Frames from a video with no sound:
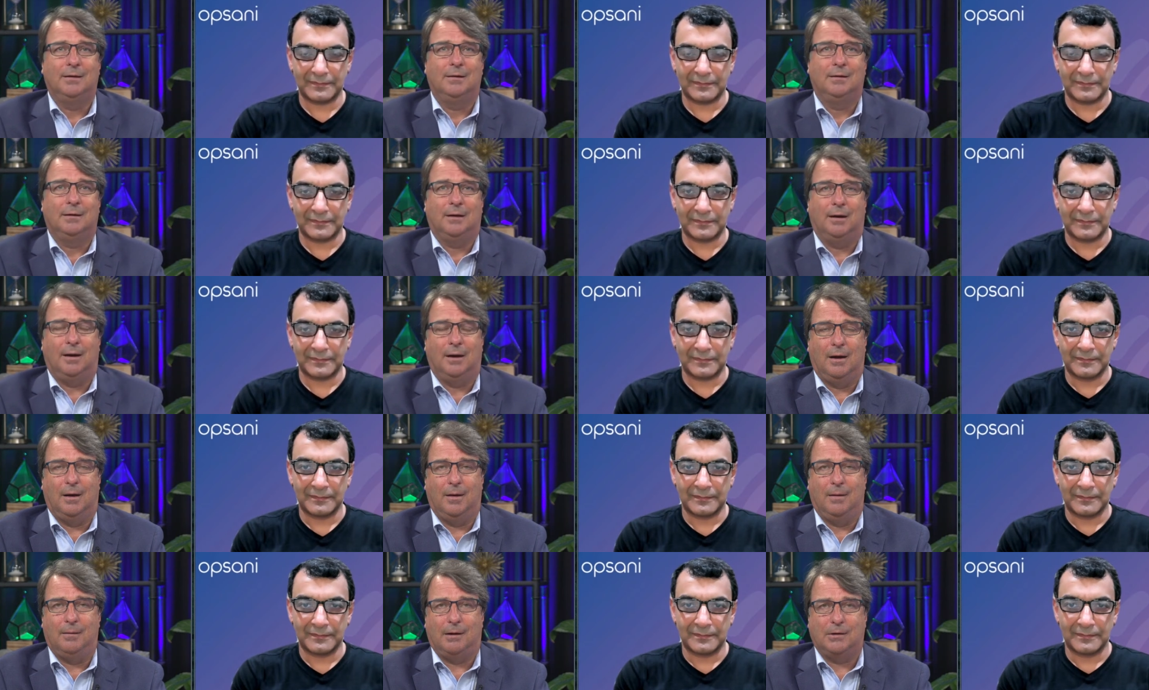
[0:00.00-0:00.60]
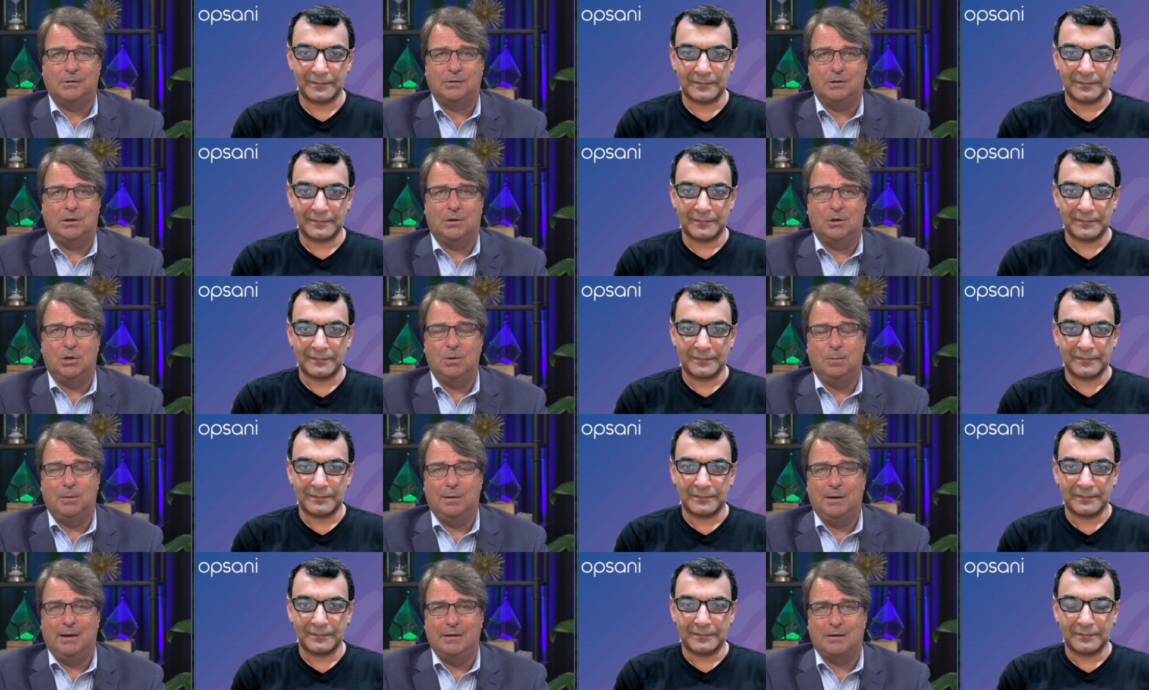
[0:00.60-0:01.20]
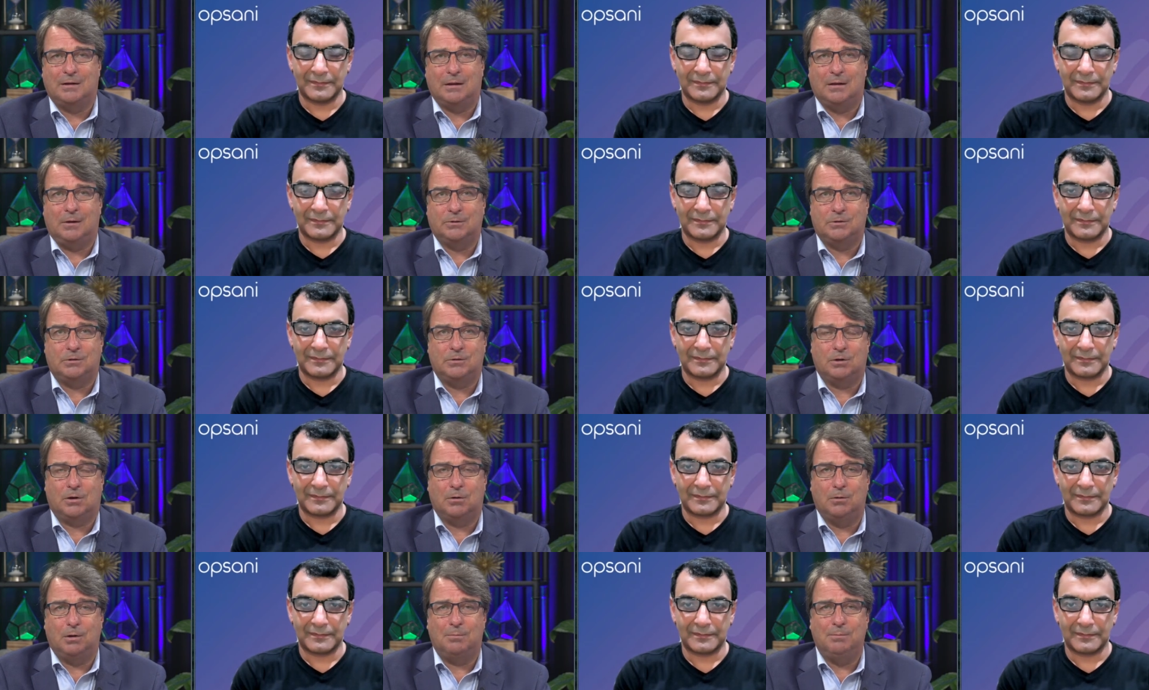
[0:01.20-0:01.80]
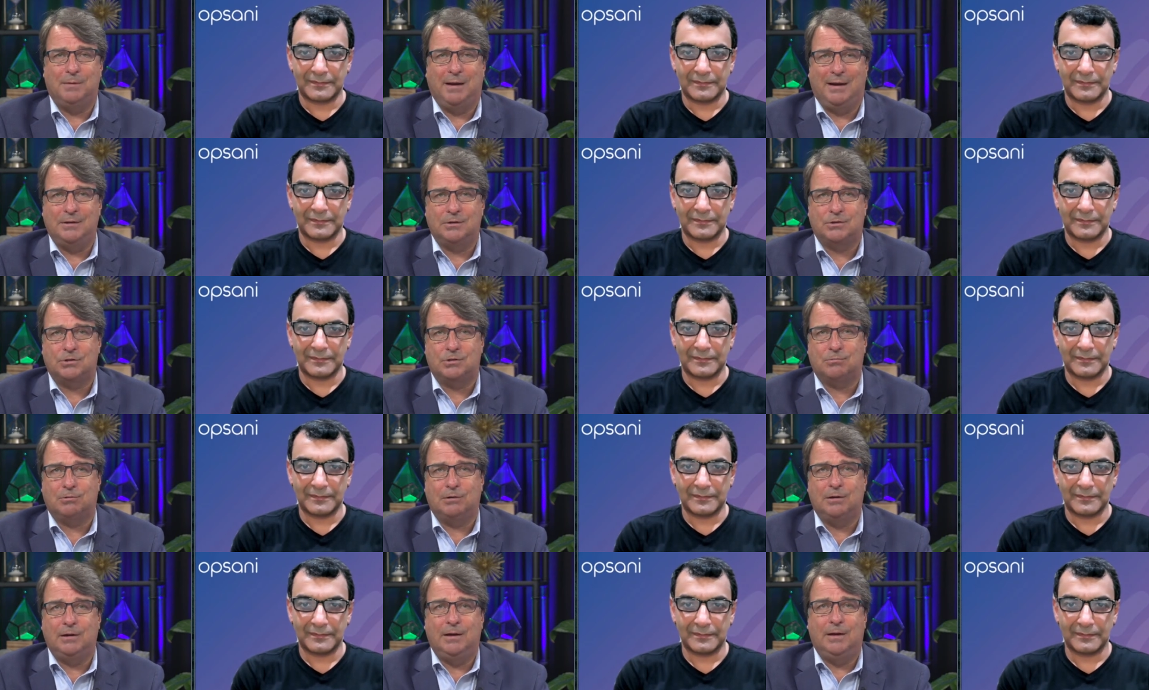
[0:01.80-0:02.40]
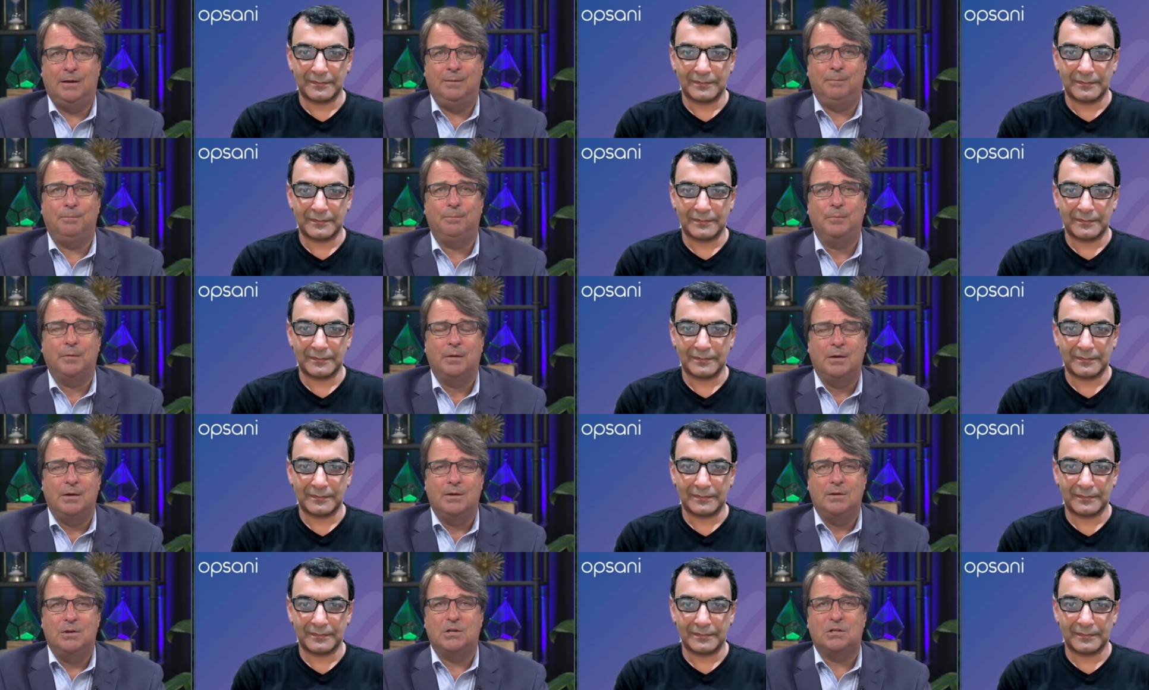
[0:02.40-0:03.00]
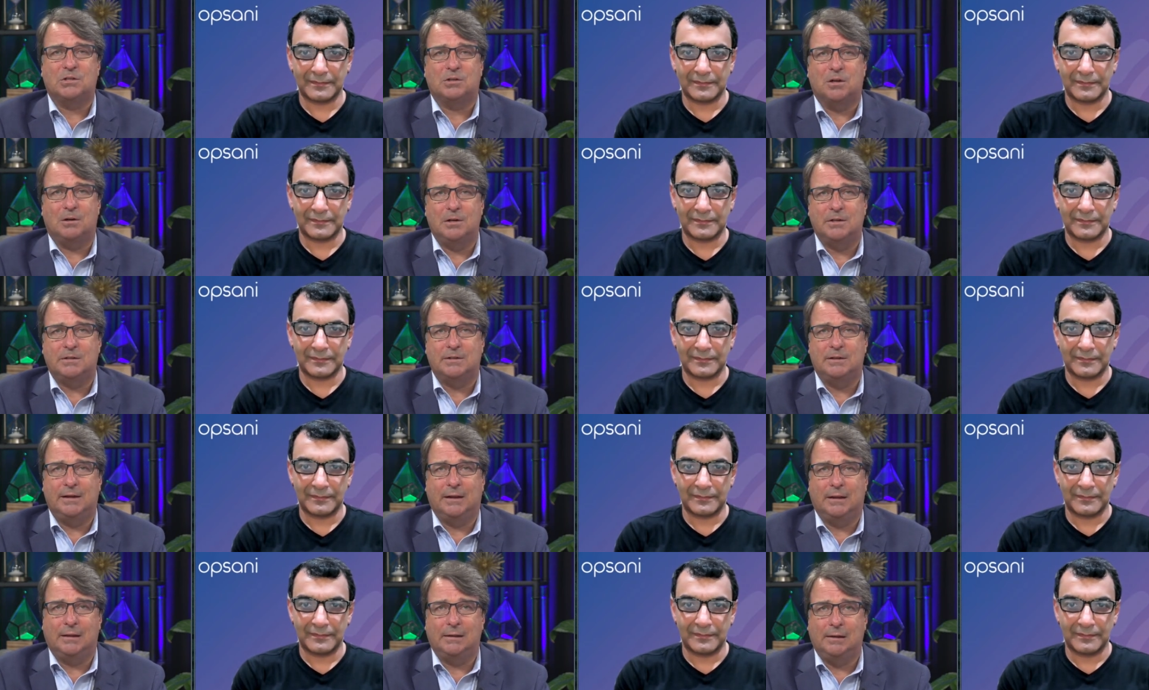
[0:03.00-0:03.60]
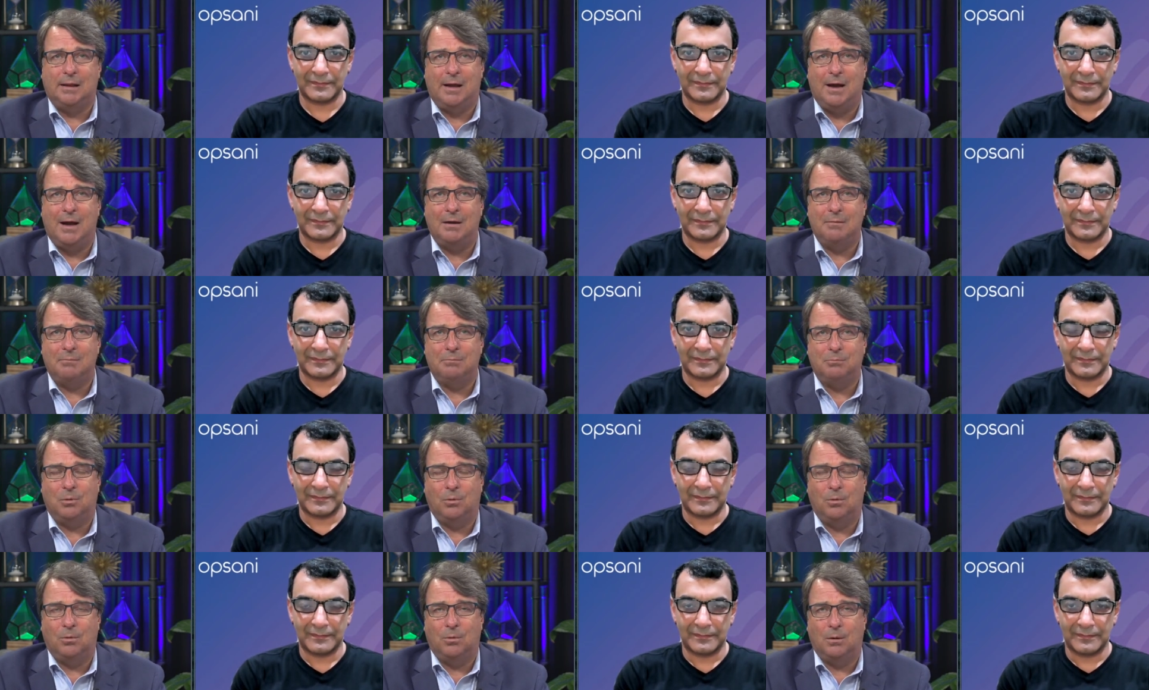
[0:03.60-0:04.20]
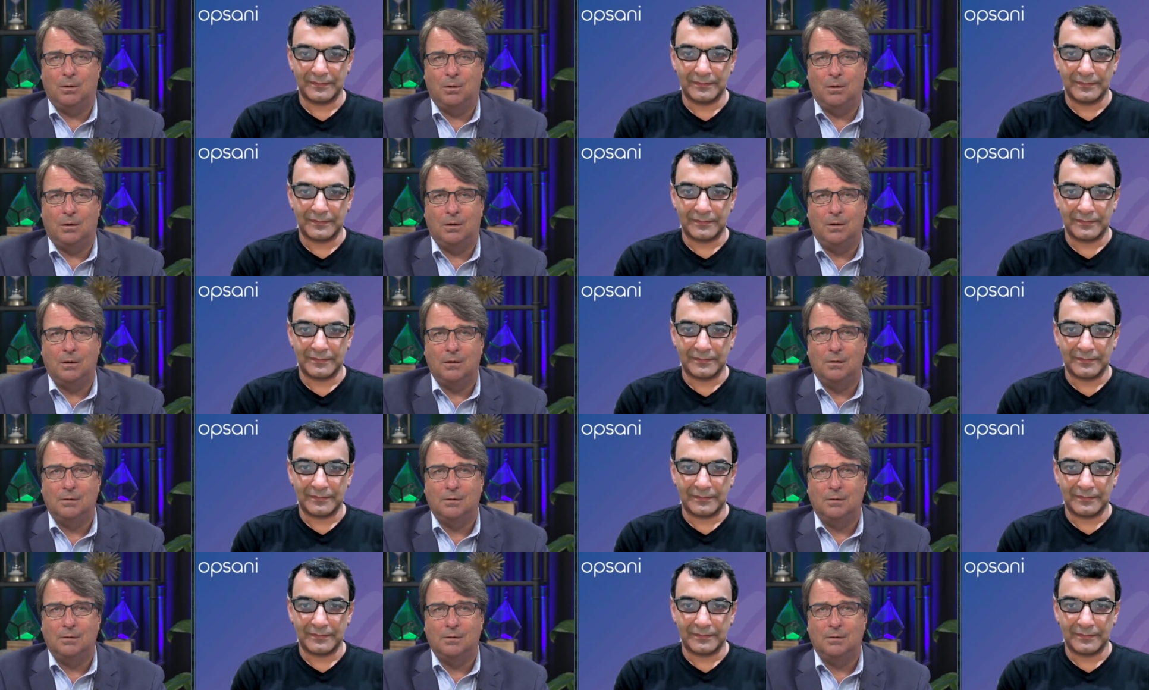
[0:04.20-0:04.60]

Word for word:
Speaker 1: Uh, obviously Kubernetes clusters are going mainstream. You're starting to see a lot more